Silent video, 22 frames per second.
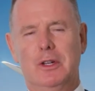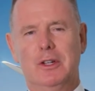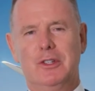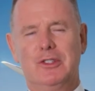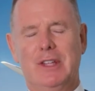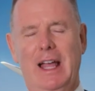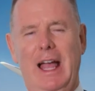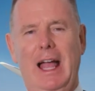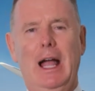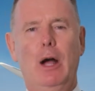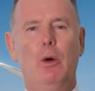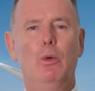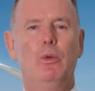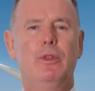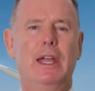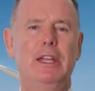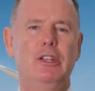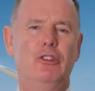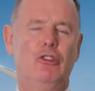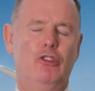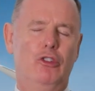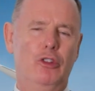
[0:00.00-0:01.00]
as to how
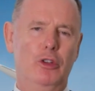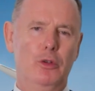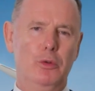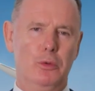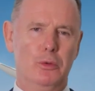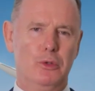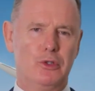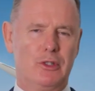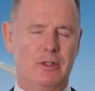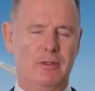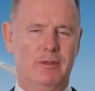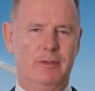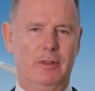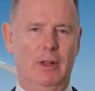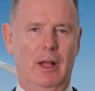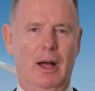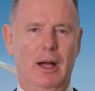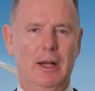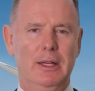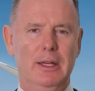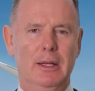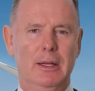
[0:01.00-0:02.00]
they choose to
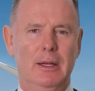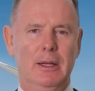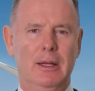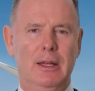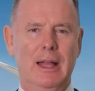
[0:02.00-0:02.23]
fly